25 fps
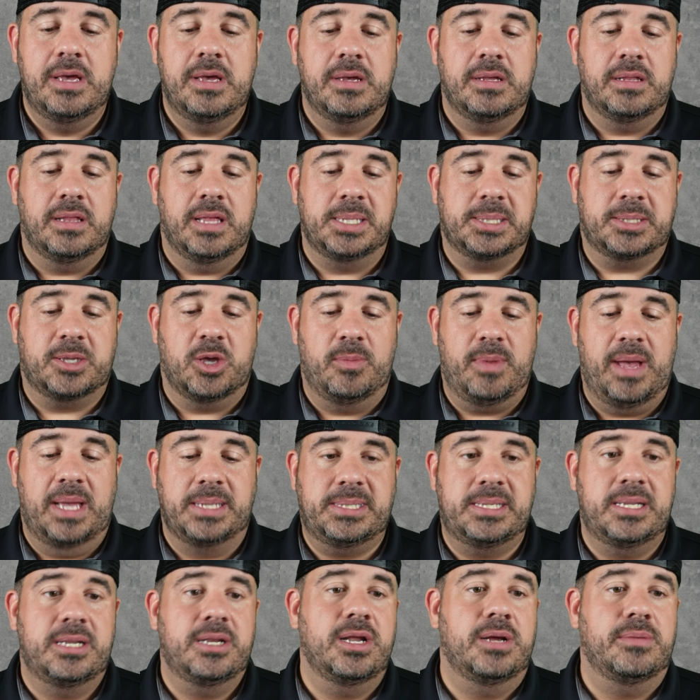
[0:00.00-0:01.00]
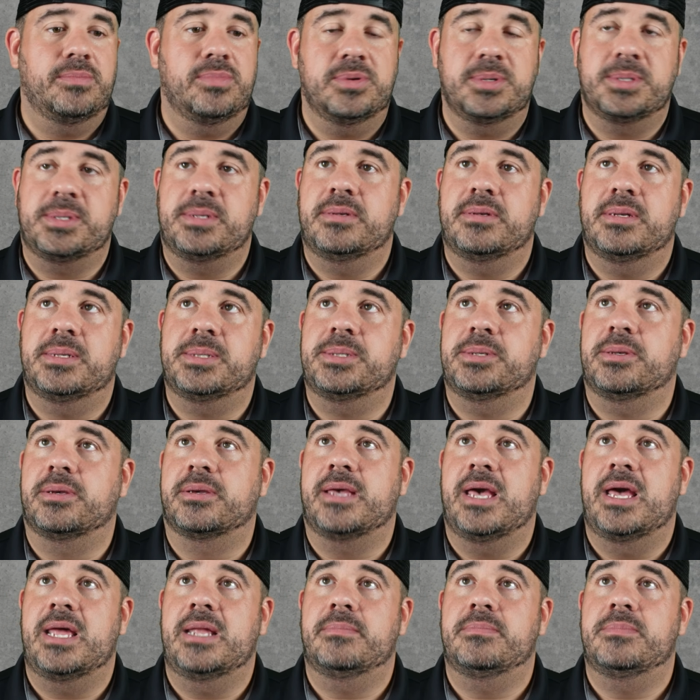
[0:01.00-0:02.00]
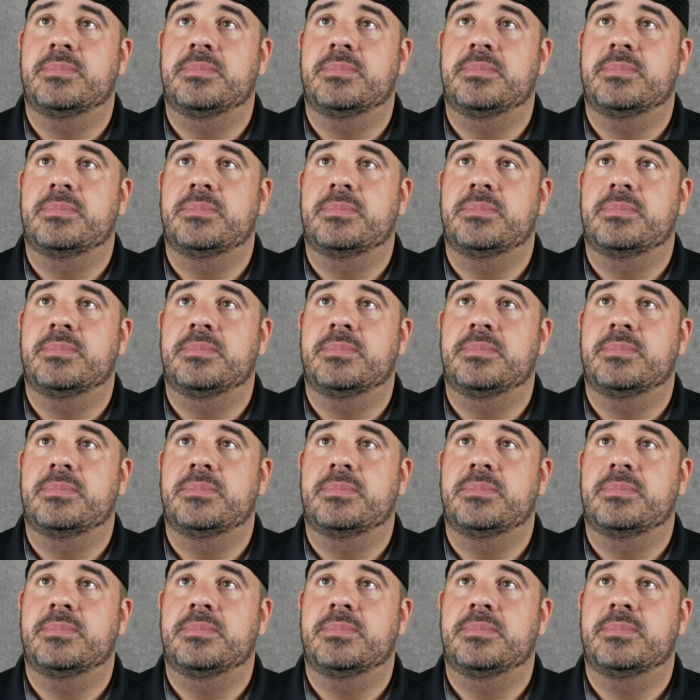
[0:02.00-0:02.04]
Let's go back to the numbers. Let's look at them.